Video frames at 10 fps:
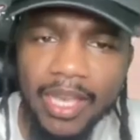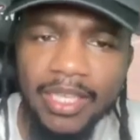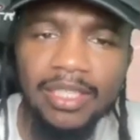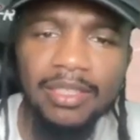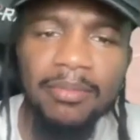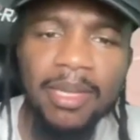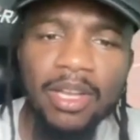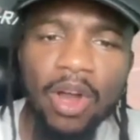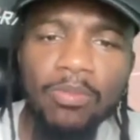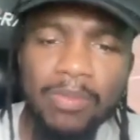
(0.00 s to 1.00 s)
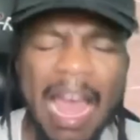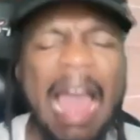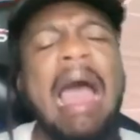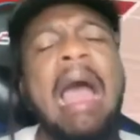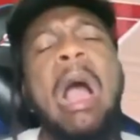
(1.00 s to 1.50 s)
Hey, this is LaMelo. Oh,
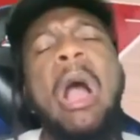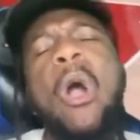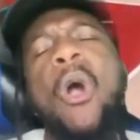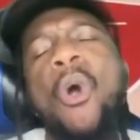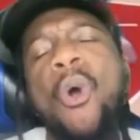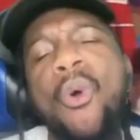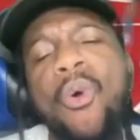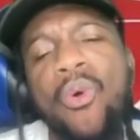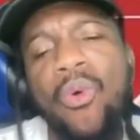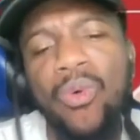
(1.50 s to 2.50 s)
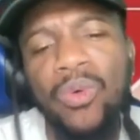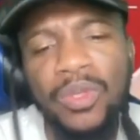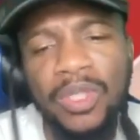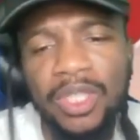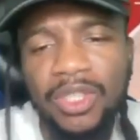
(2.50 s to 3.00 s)

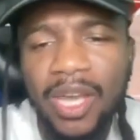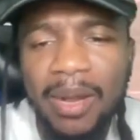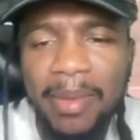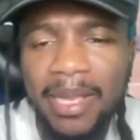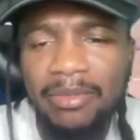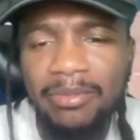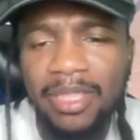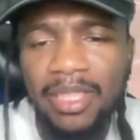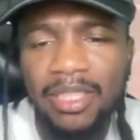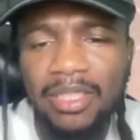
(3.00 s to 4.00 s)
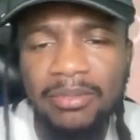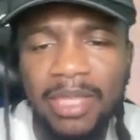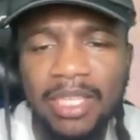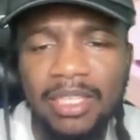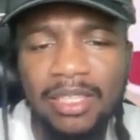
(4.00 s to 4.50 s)
pow. Got to make them
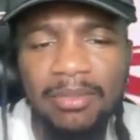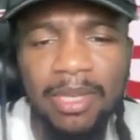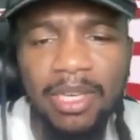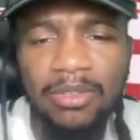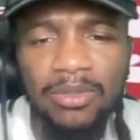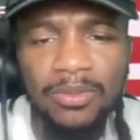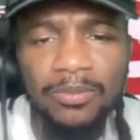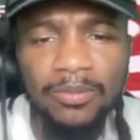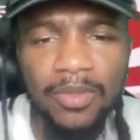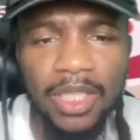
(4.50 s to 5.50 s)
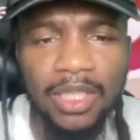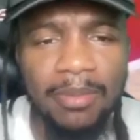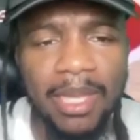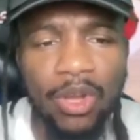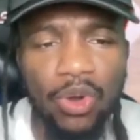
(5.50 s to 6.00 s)
layers, LaMelo.
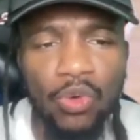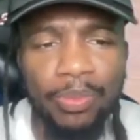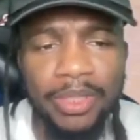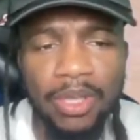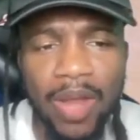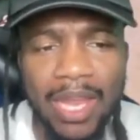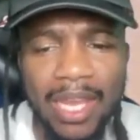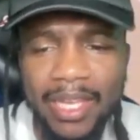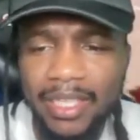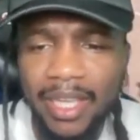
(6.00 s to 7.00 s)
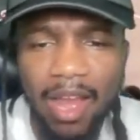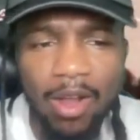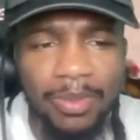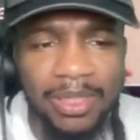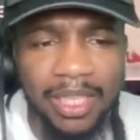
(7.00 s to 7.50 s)
LaMelo hooping, though. I like it. I
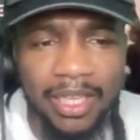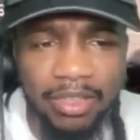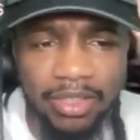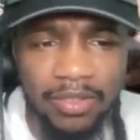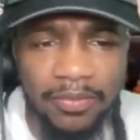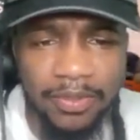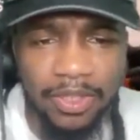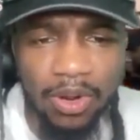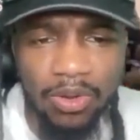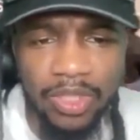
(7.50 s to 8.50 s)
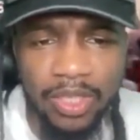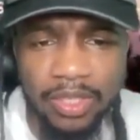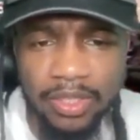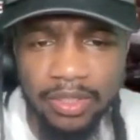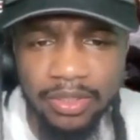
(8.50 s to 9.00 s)
hope he stay healthy for the whole year.